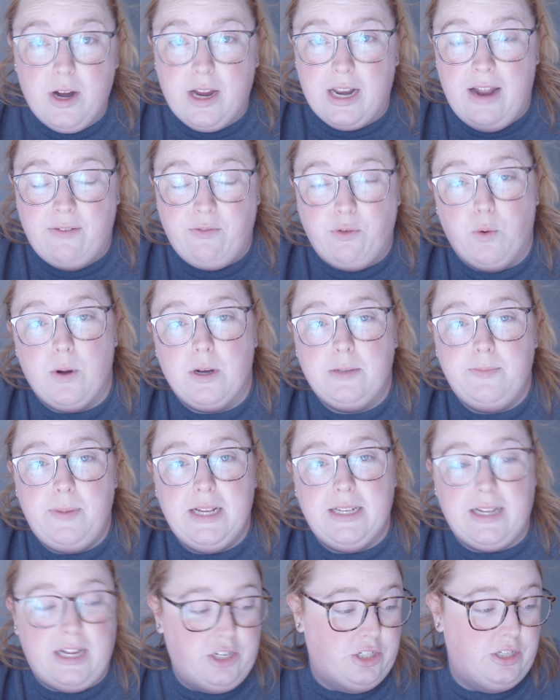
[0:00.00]
and have a
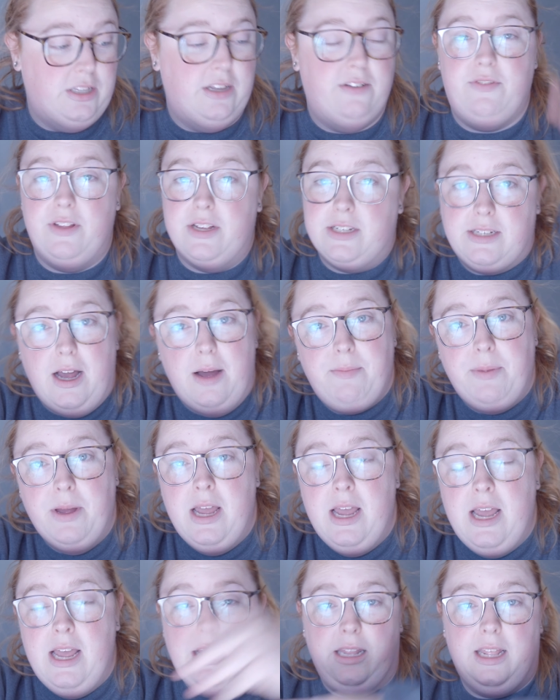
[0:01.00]
workspace, I just lift this up,
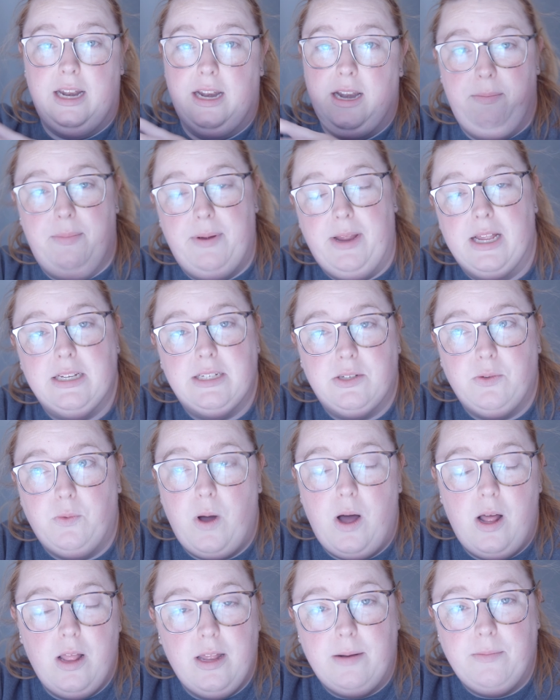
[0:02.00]
lean it up against the
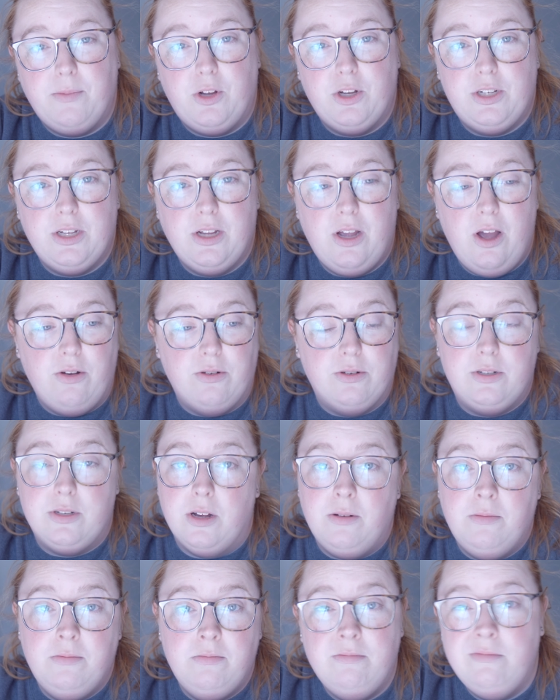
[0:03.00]
wall, and I'm good to go.
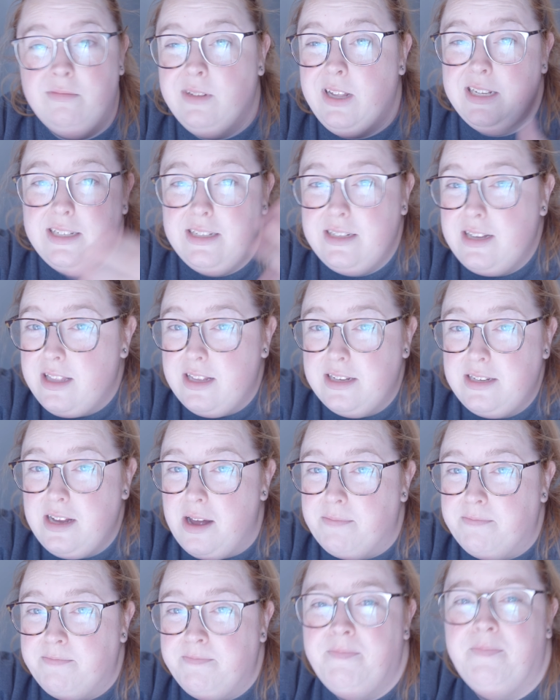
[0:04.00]
So let's set this up.